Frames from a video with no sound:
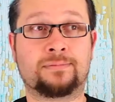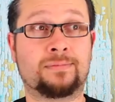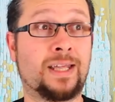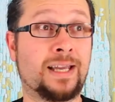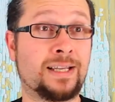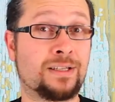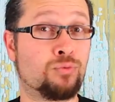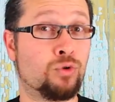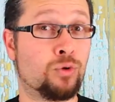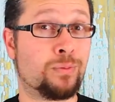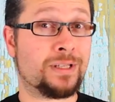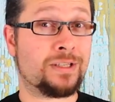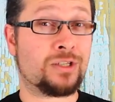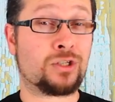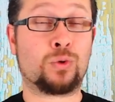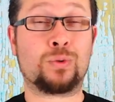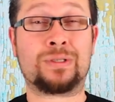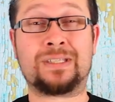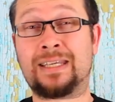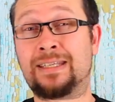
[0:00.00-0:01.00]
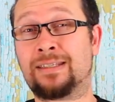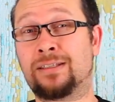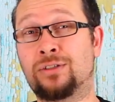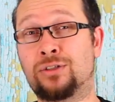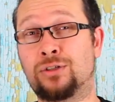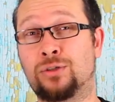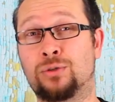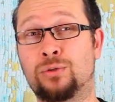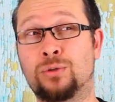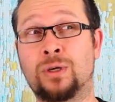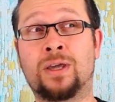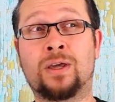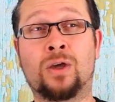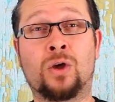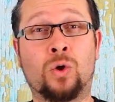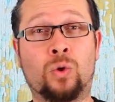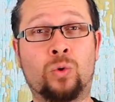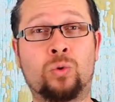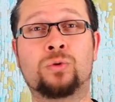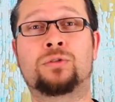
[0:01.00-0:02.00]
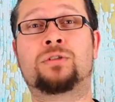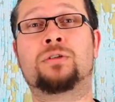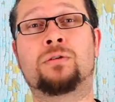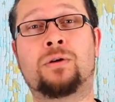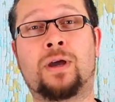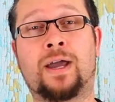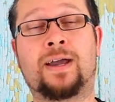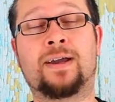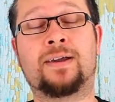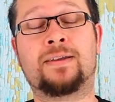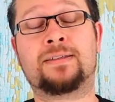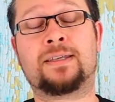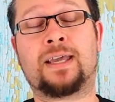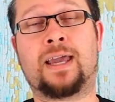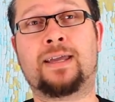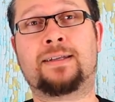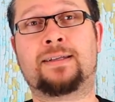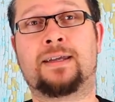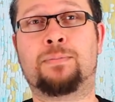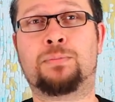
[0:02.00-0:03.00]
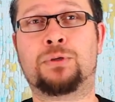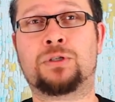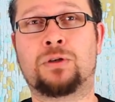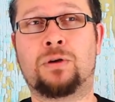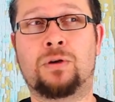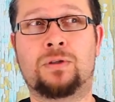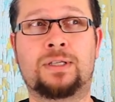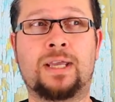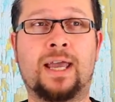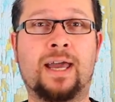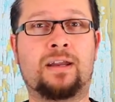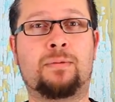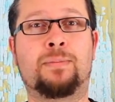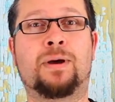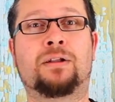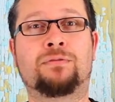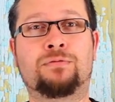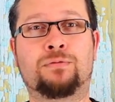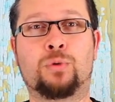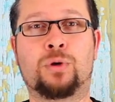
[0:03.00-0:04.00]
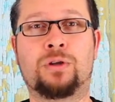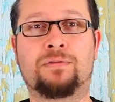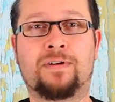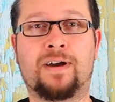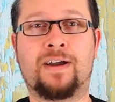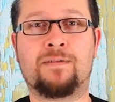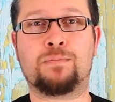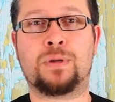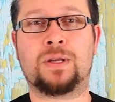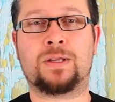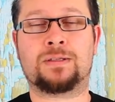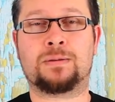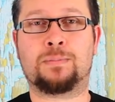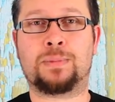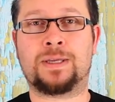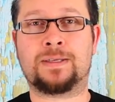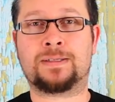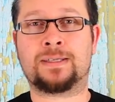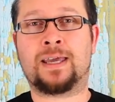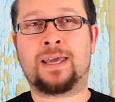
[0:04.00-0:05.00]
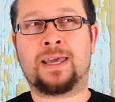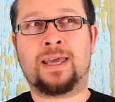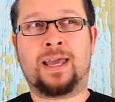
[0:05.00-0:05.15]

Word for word: Thanks, Ruben. So season 2 also has 8 episodes at about 45 minutes apiece,